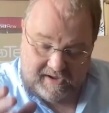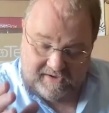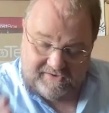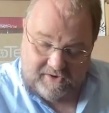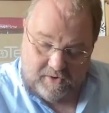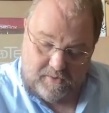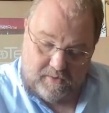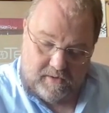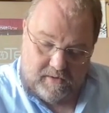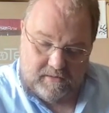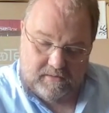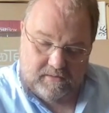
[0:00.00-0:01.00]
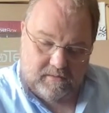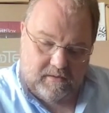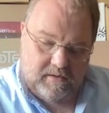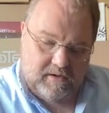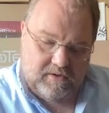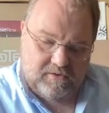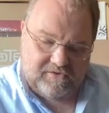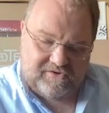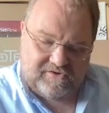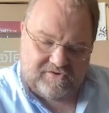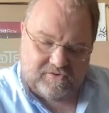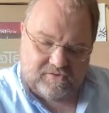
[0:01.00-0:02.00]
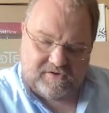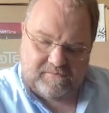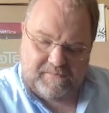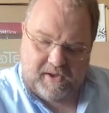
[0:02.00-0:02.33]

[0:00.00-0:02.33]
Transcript: So you're sort of